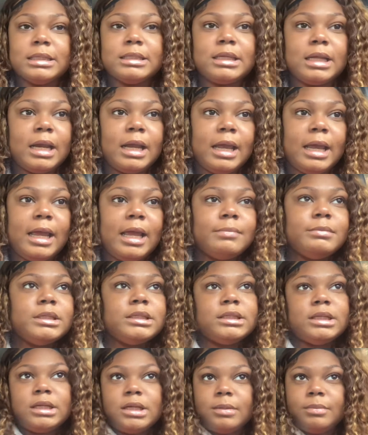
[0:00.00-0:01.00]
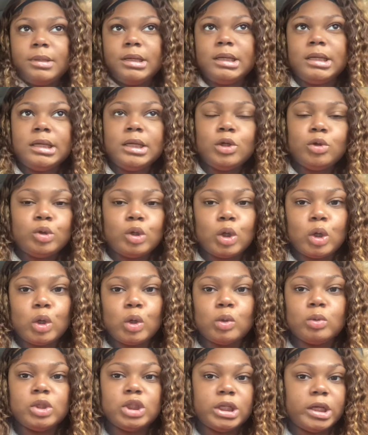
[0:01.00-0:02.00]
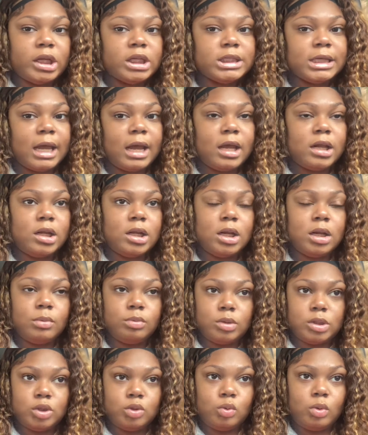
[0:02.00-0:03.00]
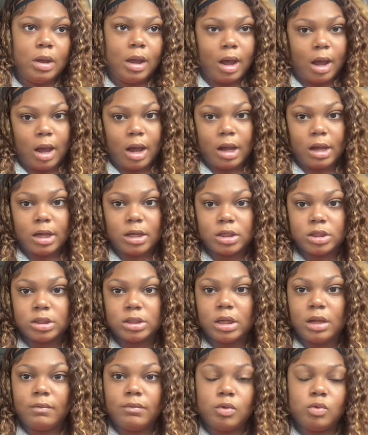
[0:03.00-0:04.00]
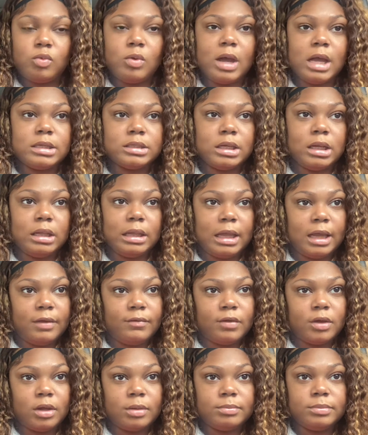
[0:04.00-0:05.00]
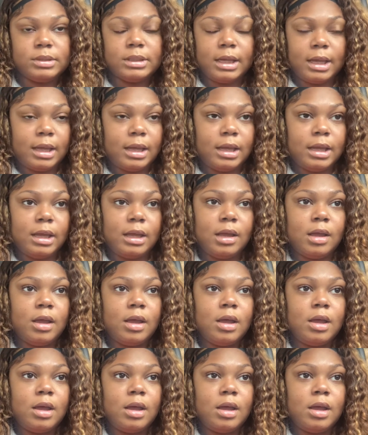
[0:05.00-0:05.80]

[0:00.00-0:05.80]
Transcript: Today, I'm just going to be, you know, chit-chatting it up with you guys, giving you guys a life update,